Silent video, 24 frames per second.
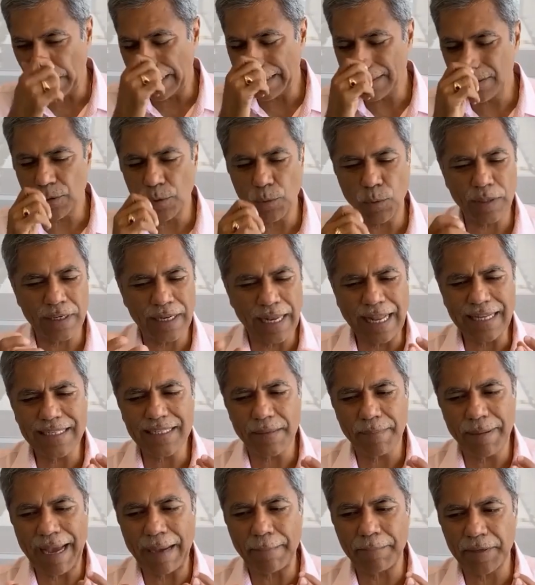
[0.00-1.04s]
so what lands up
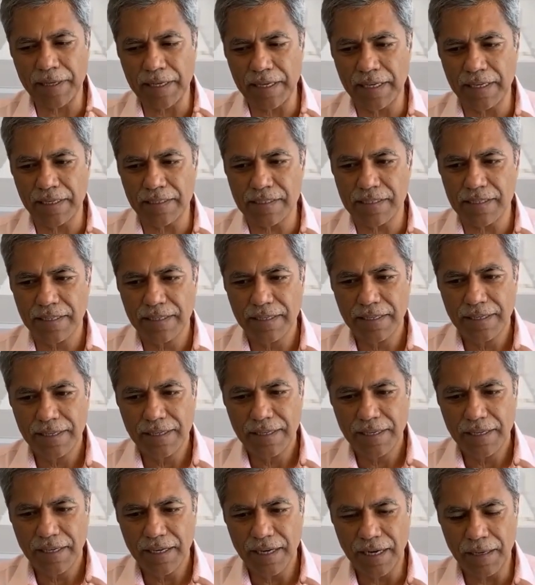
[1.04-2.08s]
happening is
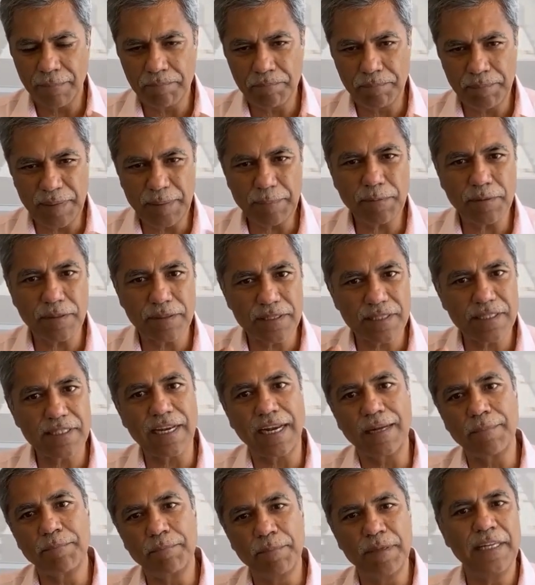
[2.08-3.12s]
people
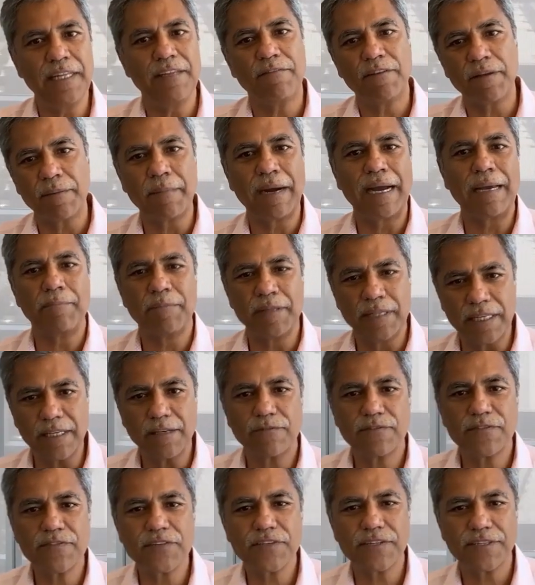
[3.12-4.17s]
start believing my
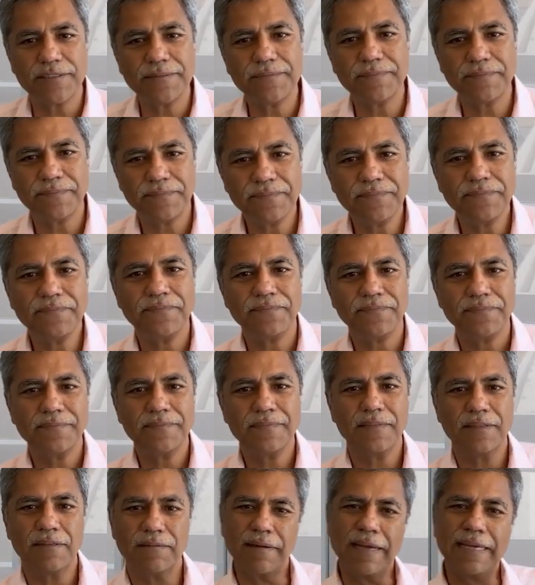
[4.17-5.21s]
beliefs,
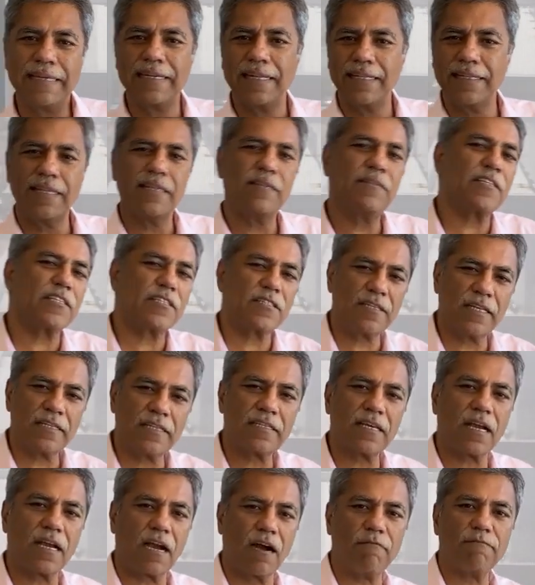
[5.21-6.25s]
right? And there's a
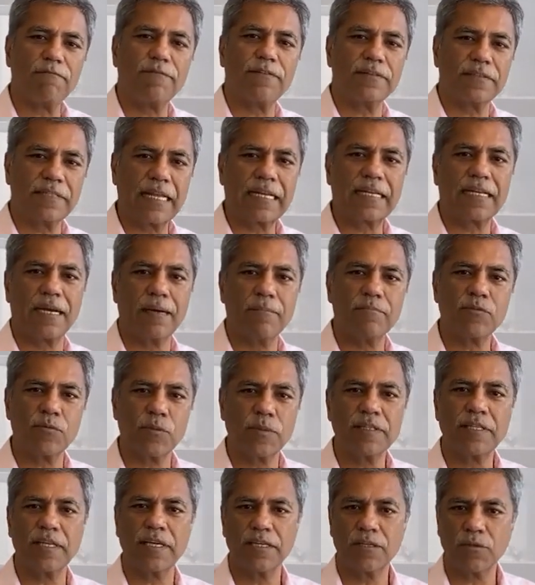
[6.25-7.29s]
comfort that comes
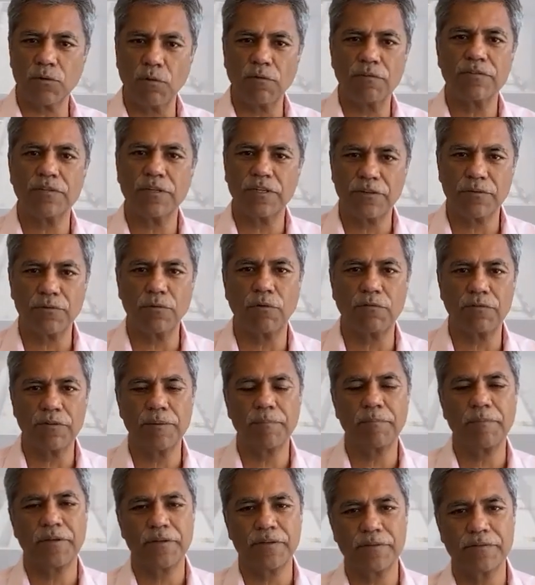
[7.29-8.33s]
with it over a
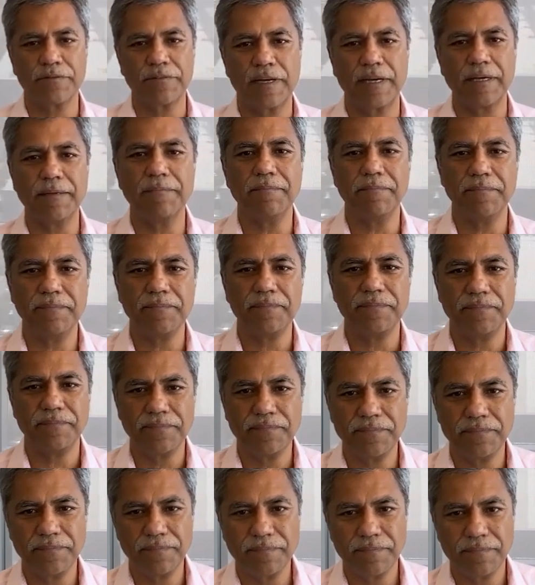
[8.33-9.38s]
period of
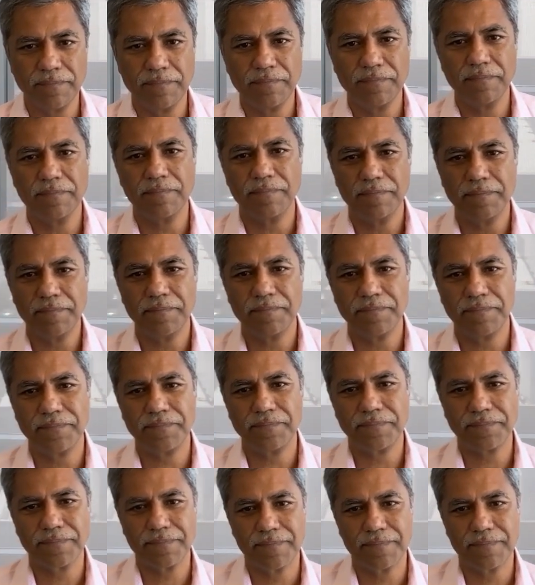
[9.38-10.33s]
time.